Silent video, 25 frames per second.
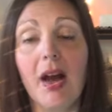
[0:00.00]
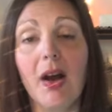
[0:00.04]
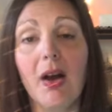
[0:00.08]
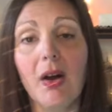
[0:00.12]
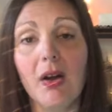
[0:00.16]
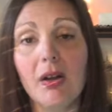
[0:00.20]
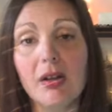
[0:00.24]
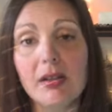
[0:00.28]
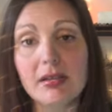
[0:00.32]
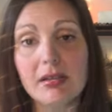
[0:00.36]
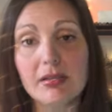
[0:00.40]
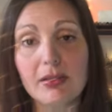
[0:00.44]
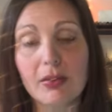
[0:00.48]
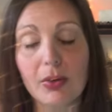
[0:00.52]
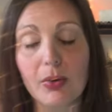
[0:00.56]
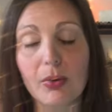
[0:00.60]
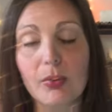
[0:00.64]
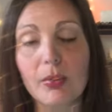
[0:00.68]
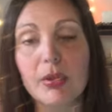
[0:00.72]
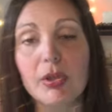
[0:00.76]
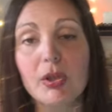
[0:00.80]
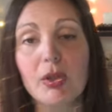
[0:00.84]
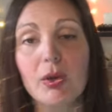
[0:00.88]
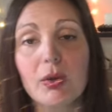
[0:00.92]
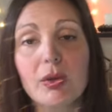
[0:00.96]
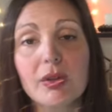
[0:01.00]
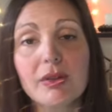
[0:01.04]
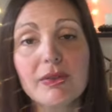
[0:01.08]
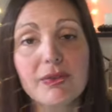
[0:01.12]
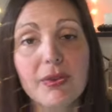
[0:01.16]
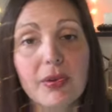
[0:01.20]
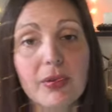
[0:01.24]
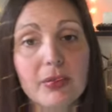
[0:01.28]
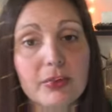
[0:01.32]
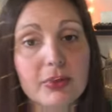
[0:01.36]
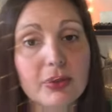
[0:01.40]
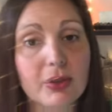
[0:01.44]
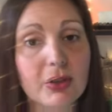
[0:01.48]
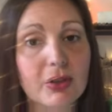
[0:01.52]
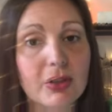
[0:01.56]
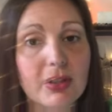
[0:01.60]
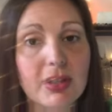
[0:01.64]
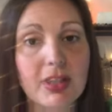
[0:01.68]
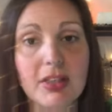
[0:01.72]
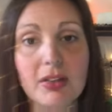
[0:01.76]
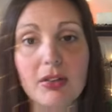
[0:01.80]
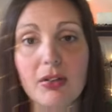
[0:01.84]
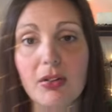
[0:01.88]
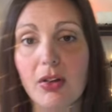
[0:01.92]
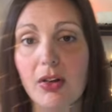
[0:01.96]
Also, your phone could
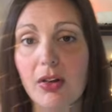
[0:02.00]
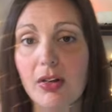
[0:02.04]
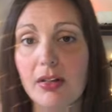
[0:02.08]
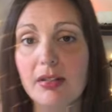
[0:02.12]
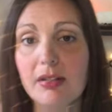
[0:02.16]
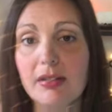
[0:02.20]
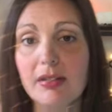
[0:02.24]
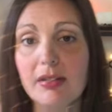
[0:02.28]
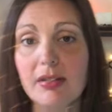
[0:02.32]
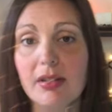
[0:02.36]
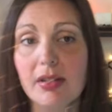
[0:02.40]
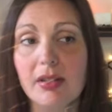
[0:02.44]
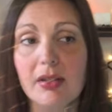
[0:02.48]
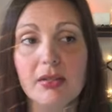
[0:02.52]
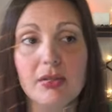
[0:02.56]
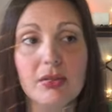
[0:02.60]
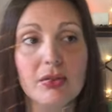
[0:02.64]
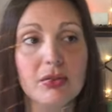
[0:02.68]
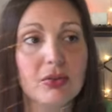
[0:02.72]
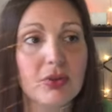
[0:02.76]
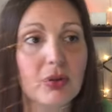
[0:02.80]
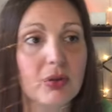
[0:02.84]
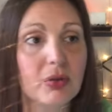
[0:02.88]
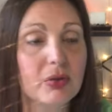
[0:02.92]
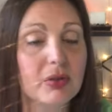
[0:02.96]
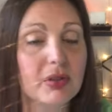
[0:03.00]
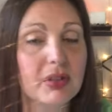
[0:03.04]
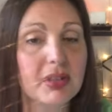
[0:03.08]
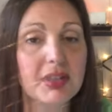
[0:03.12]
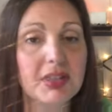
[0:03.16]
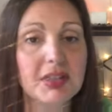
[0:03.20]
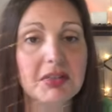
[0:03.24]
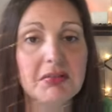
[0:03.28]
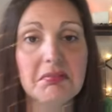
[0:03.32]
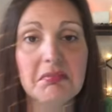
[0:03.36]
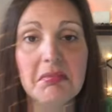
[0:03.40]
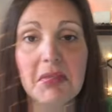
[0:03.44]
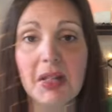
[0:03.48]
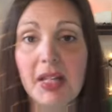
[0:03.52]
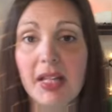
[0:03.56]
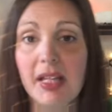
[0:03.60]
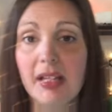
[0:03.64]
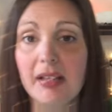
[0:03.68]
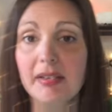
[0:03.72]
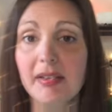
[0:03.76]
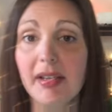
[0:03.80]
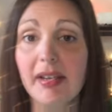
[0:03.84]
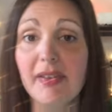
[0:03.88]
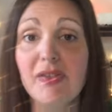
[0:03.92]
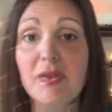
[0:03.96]
get lost, stolen,
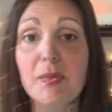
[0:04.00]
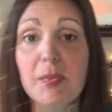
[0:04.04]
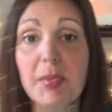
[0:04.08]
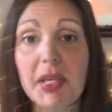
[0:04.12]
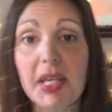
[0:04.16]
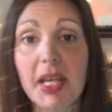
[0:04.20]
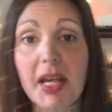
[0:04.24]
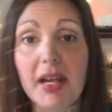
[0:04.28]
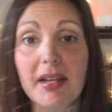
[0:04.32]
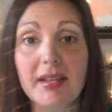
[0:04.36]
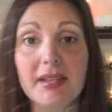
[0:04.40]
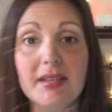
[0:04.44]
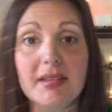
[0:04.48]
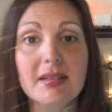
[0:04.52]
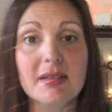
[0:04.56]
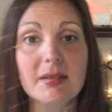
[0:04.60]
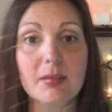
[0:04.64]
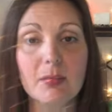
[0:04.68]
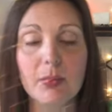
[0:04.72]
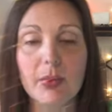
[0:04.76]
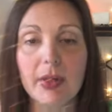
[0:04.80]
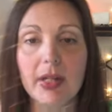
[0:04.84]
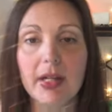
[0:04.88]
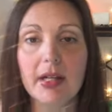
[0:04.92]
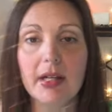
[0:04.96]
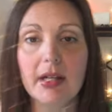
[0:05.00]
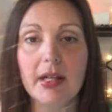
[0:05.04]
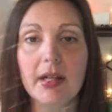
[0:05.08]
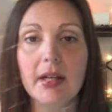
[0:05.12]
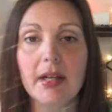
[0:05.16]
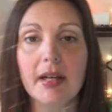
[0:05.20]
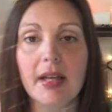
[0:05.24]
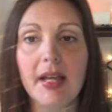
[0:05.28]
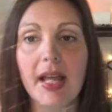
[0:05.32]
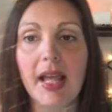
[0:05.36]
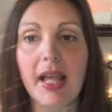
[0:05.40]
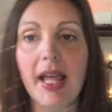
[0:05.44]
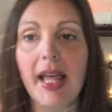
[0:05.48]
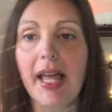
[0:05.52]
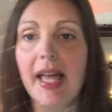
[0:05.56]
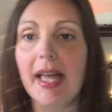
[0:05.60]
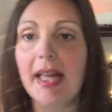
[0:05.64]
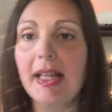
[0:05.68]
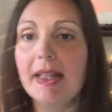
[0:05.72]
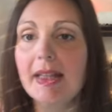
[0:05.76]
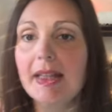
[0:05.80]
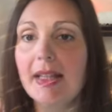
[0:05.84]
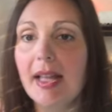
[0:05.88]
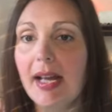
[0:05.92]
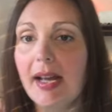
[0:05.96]
left behind somewhere,
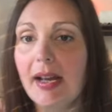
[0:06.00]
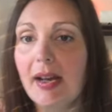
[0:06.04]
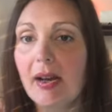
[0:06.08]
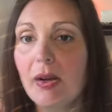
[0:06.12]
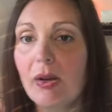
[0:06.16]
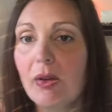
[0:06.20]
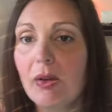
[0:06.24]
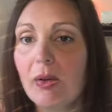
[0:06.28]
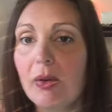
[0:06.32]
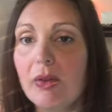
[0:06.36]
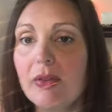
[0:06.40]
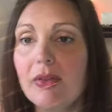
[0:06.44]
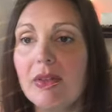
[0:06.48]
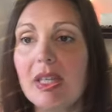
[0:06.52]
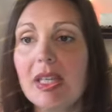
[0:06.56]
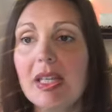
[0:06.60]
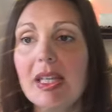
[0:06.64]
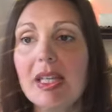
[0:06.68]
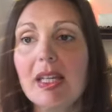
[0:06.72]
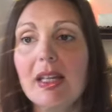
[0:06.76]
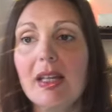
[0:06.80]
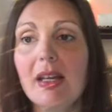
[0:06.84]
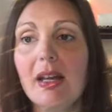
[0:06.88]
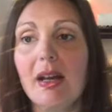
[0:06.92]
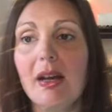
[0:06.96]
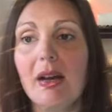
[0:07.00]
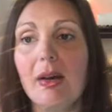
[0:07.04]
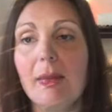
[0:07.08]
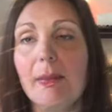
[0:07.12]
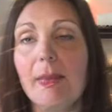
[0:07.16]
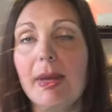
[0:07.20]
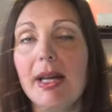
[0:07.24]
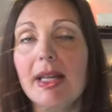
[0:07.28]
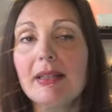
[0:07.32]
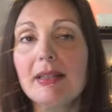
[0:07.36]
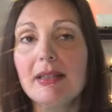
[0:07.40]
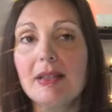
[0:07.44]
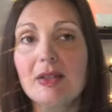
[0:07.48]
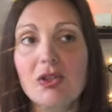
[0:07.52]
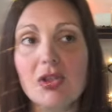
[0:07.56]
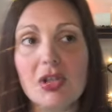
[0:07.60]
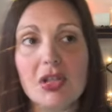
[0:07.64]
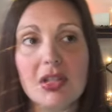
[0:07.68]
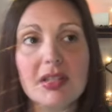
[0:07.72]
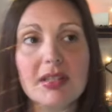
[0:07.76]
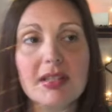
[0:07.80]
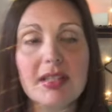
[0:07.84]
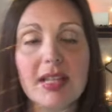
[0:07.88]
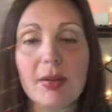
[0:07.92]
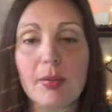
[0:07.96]
and now the
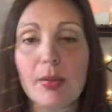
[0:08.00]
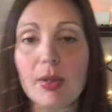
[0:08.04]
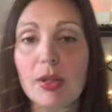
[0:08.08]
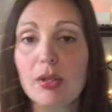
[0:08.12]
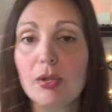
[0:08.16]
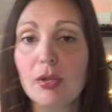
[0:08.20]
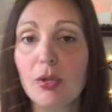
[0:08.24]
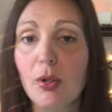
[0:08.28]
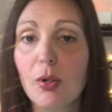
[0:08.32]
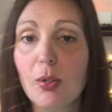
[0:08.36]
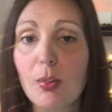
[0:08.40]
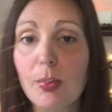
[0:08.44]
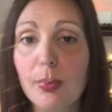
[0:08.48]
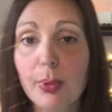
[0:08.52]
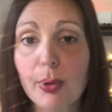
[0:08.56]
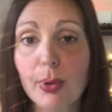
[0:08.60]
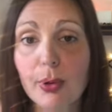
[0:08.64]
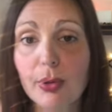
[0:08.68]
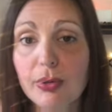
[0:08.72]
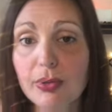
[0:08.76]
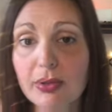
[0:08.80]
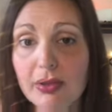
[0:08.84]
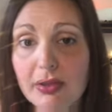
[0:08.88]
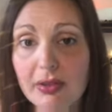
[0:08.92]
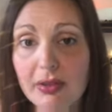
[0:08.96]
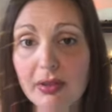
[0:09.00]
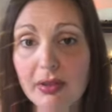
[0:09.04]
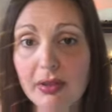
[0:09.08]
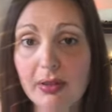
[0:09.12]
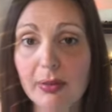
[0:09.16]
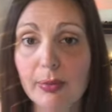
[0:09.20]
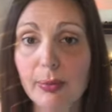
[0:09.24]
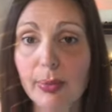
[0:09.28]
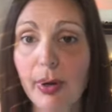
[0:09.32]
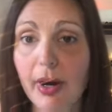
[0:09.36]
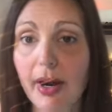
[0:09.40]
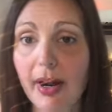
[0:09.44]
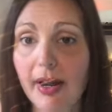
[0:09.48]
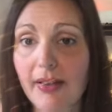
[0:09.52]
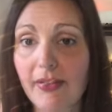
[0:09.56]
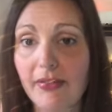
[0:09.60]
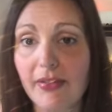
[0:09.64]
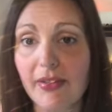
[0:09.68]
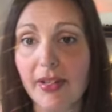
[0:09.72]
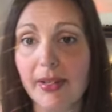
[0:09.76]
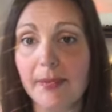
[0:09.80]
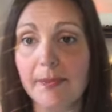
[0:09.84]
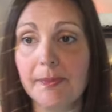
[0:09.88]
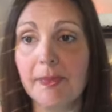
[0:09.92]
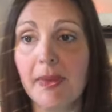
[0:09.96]
messages that were so personal and
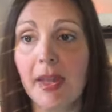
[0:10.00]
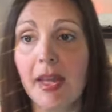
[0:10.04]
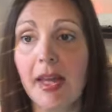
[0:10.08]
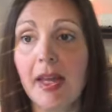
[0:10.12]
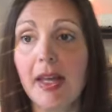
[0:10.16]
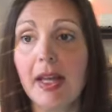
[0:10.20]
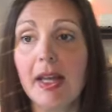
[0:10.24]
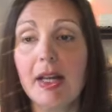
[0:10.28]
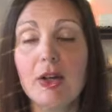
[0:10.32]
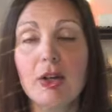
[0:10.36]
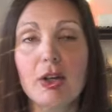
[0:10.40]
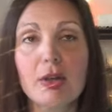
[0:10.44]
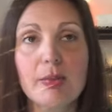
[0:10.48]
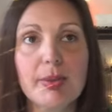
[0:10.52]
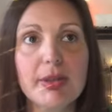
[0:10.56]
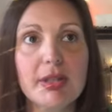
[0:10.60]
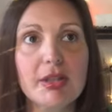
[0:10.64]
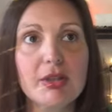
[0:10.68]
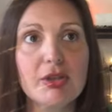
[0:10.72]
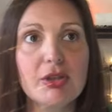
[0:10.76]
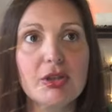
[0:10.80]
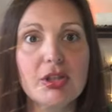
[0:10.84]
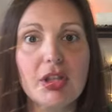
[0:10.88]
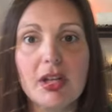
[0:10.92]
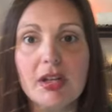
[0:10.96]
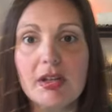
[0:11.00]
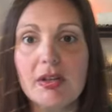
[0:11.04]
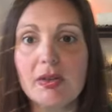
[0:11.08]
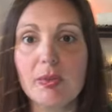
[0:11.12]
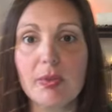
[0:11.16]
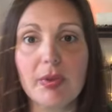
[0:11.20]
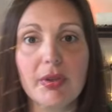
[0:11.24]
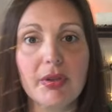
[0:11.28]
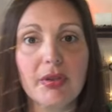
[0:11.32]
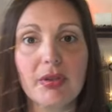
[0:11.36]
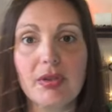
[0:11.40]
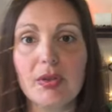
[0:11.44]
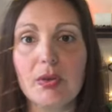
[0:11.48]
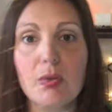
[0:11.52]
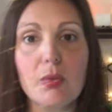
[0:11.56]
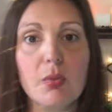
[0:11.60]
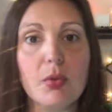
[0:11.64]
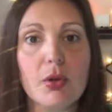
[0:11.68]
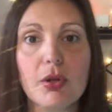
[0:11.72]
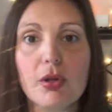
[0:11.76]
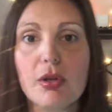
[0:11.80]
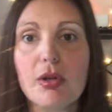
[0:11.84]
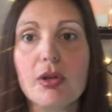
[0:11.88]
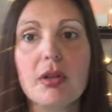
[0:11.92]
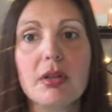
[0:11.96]
private could be shared with the
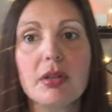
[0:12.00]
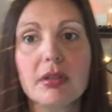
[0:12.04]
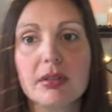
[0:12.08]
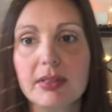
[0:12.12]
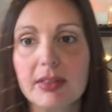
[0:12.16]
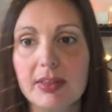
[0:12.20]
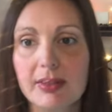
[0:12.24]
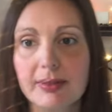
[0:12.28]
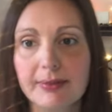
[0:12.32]
world.